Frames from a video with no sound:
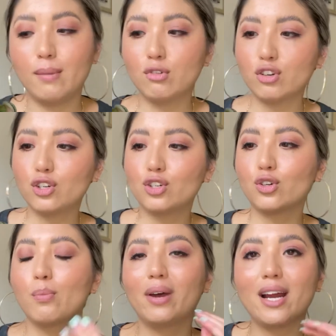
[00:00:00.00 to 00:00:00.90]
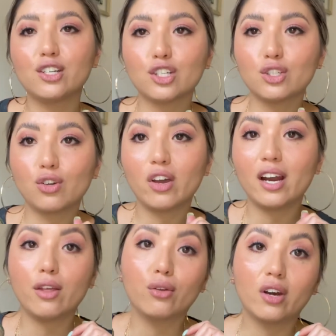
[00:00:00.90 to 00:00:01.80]
I'm not too sure, but I just saw it and
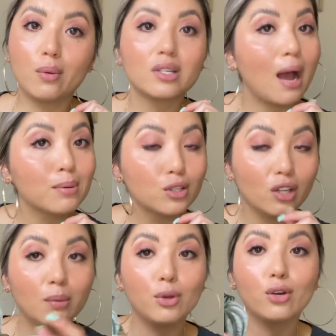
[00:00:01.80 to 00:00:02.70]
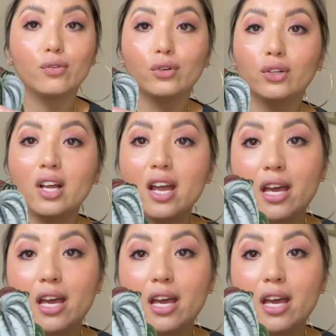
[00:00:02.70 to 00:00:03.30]
I thought it was absolutely beautiful.